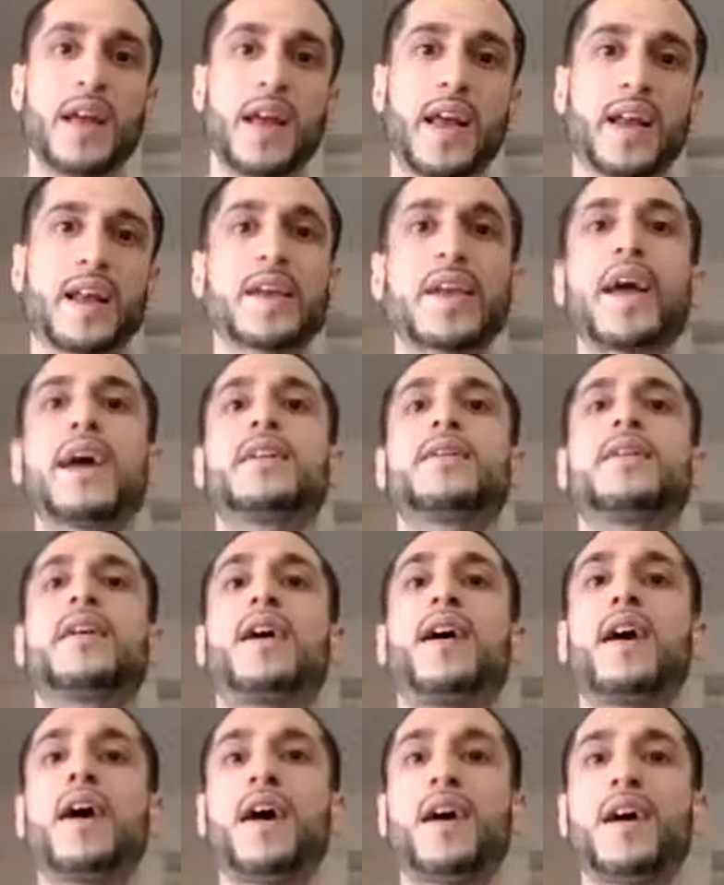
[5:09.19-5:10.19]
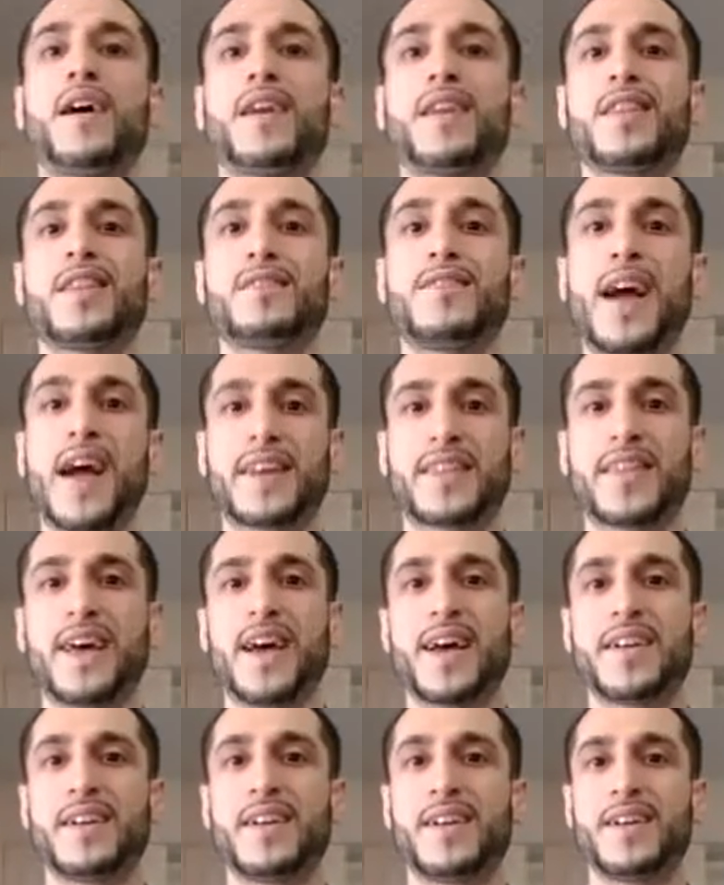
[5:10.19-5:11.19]
And again, the fact
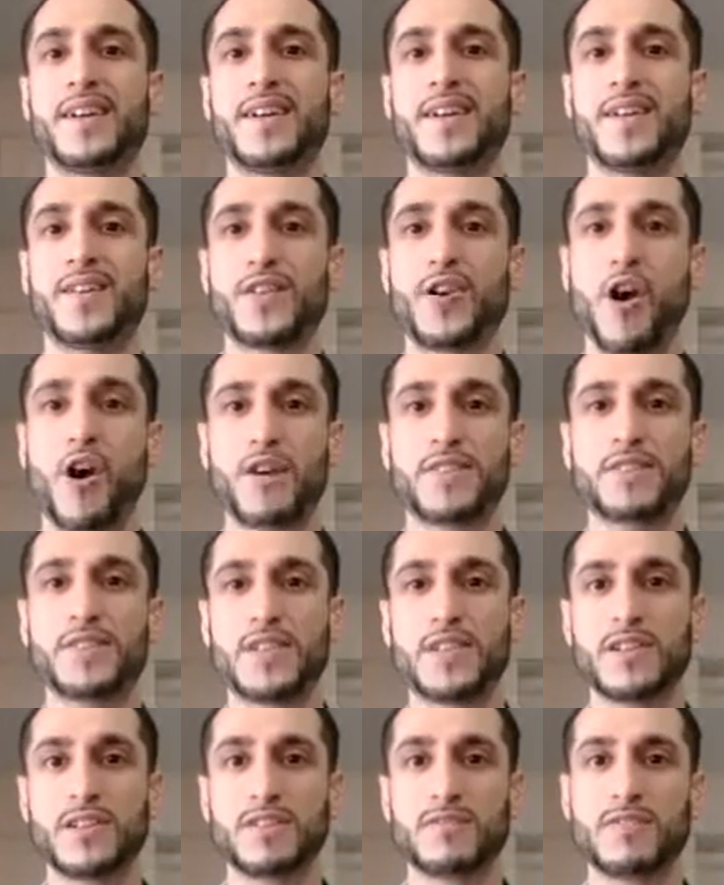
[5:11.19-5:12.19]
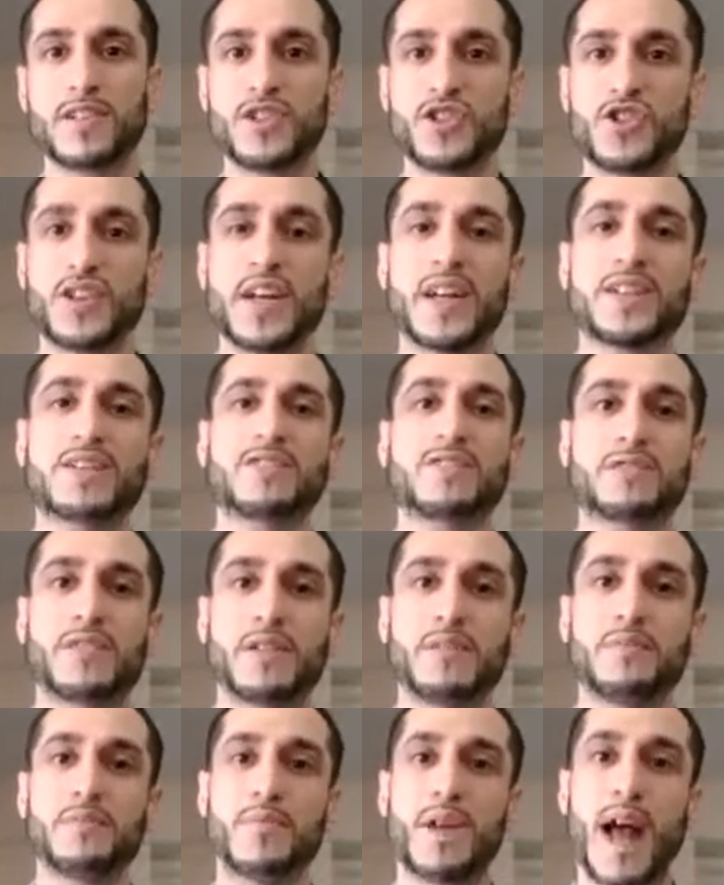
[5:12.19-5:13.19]
that coffee originates
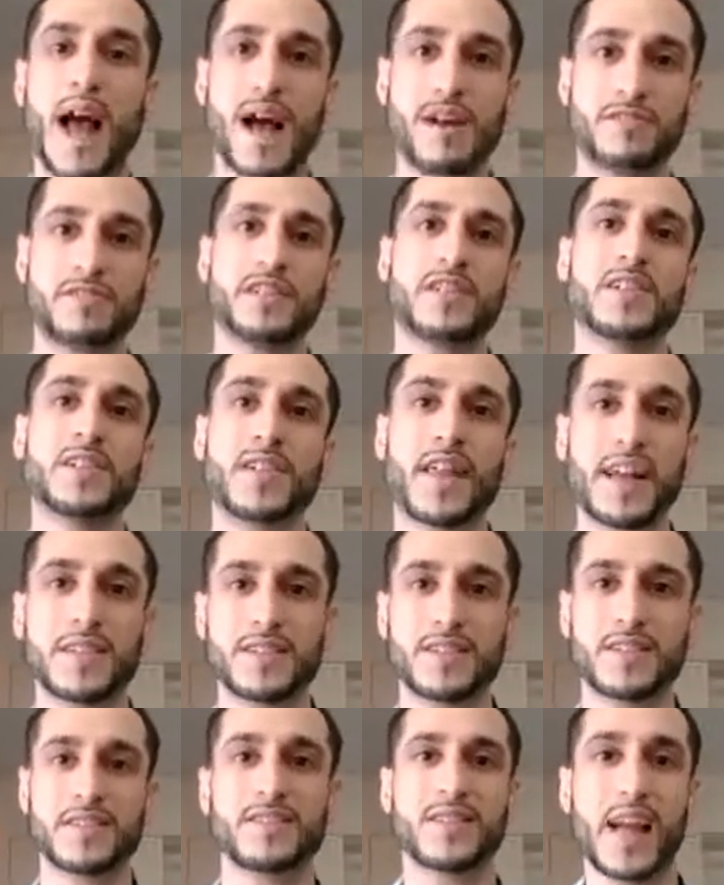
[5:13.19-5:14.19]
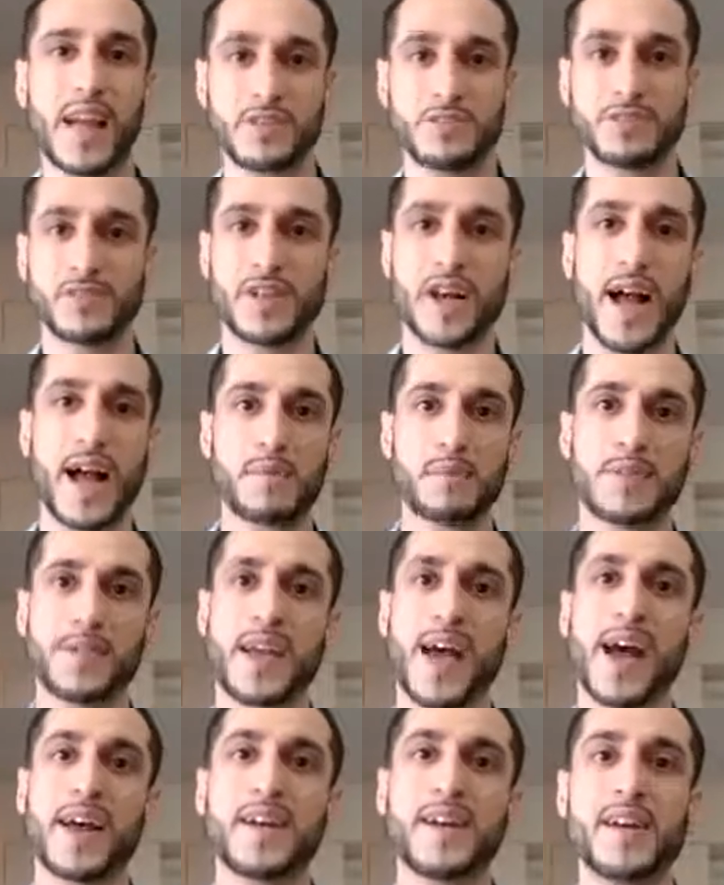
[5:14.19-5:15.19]
from Africa, that's its natural
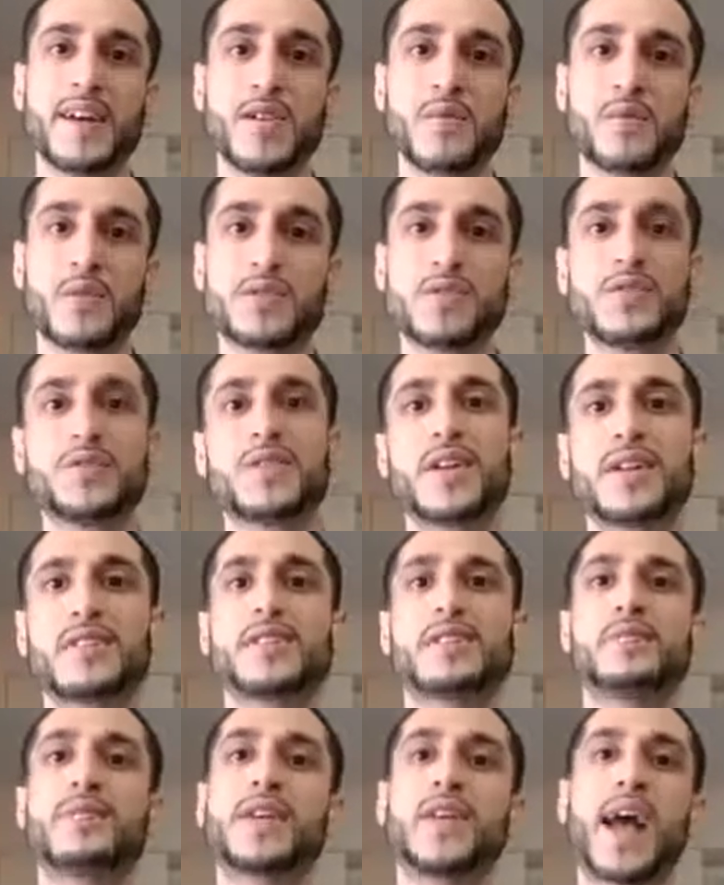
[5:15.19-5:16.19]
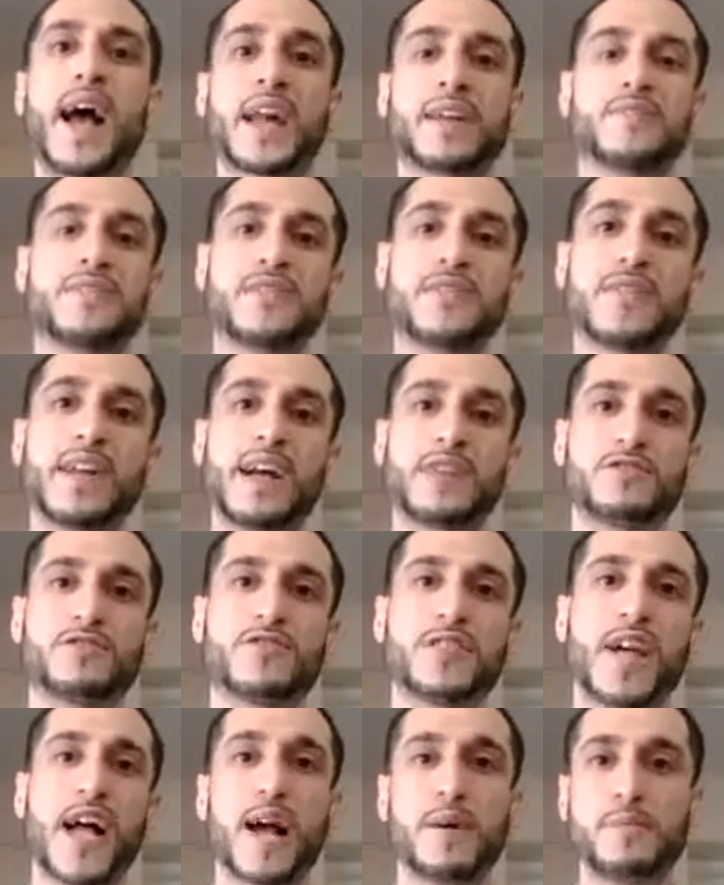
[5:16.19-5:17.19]
habitat. Once you take something out of its
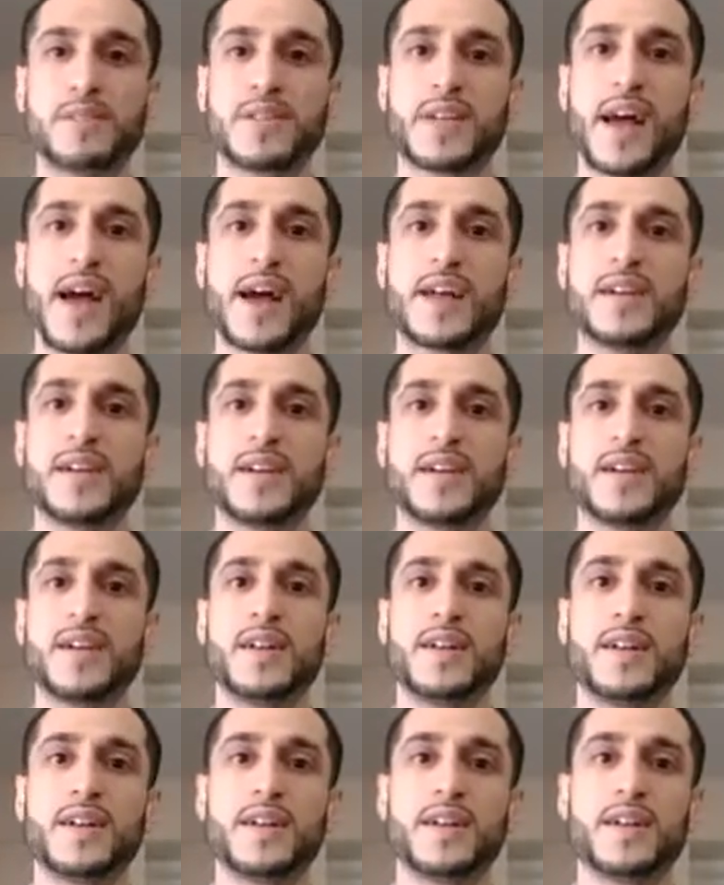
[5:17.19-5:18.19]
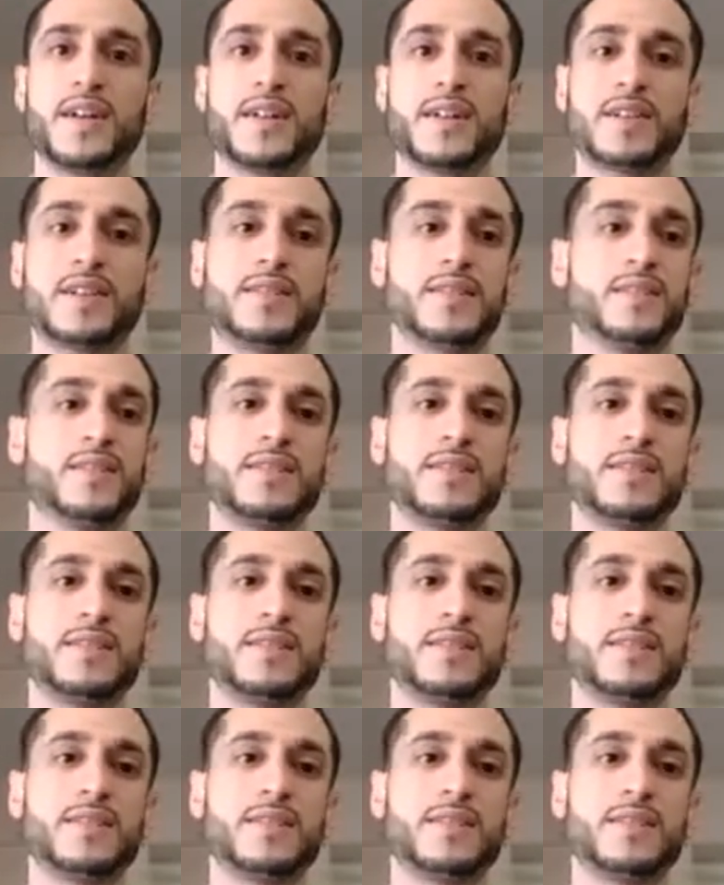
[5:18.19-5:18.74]
natural habitat, it